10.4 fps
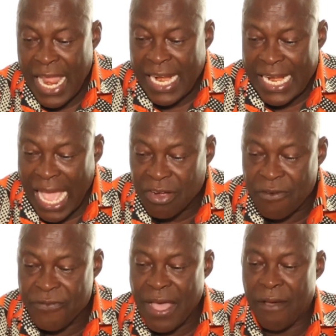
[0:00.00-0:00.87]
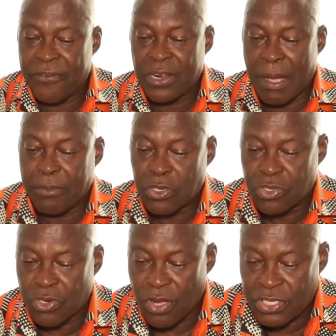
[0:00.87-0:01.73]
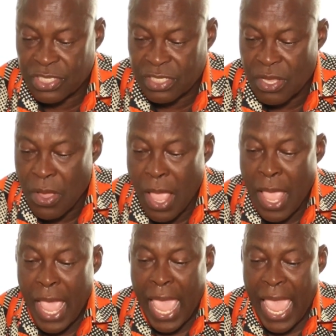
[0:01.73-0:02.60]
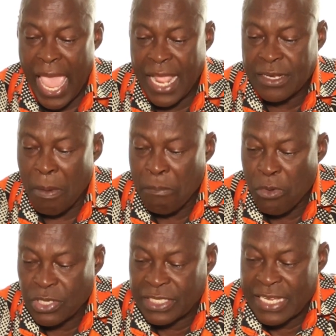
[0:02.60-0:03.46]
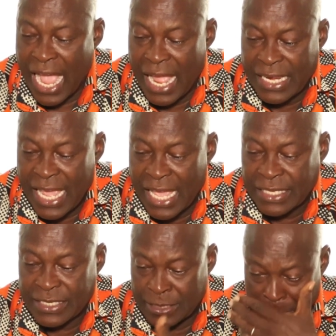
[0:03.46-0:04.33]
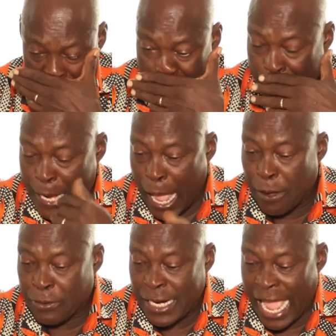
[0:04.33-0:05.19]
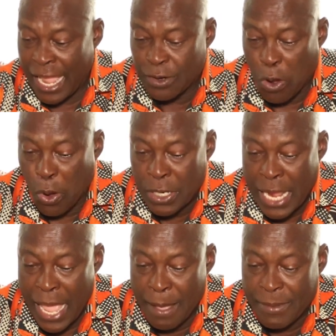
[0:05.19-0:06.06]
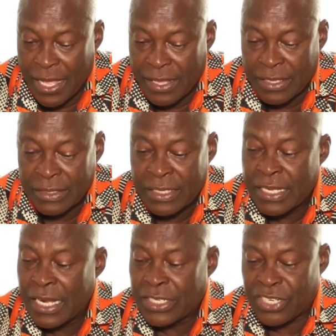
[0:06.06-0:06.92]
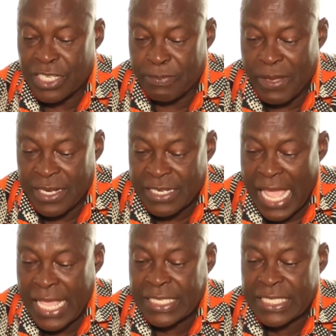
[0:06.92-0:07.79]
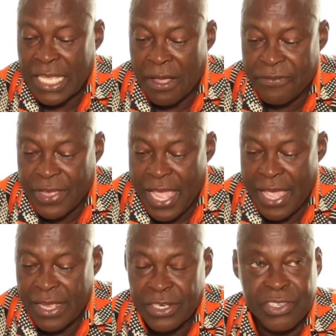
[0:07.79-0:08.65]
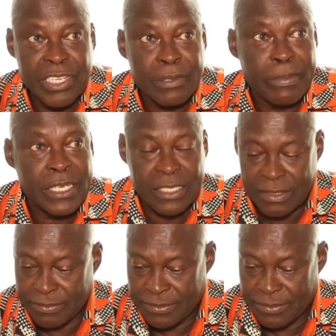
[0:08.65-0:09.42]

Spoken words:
lack of affordable drugs, and most Ghanaians now relying on herbal treatment and self-care treatment.